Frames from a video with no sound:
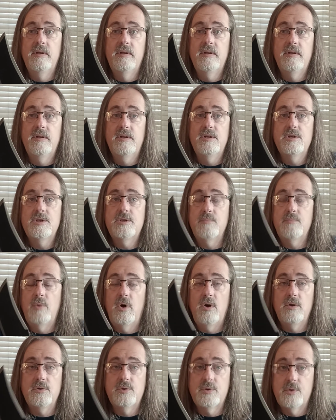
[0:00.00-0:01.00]

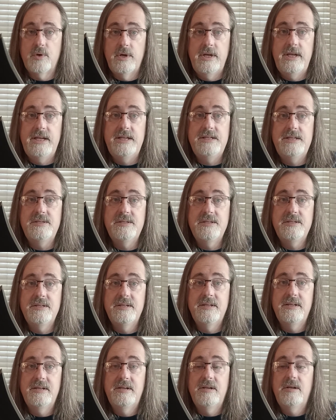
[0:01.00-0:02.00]
small trees,
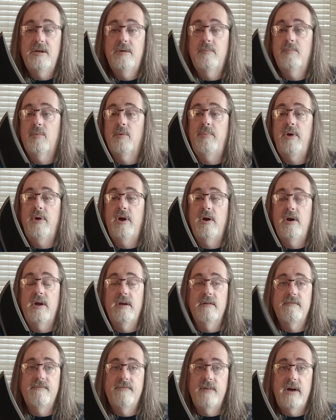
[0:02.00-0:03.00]
preparing a
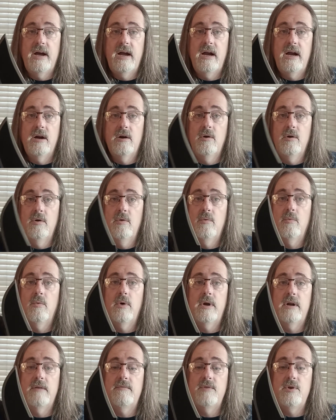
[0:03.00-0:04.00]
fire,
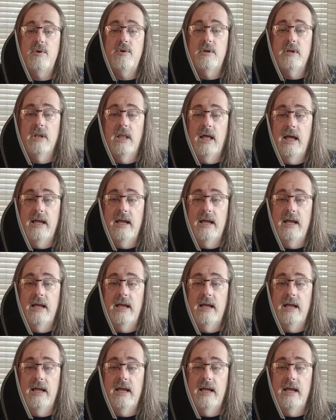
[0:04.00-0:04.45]
whatever you'd like.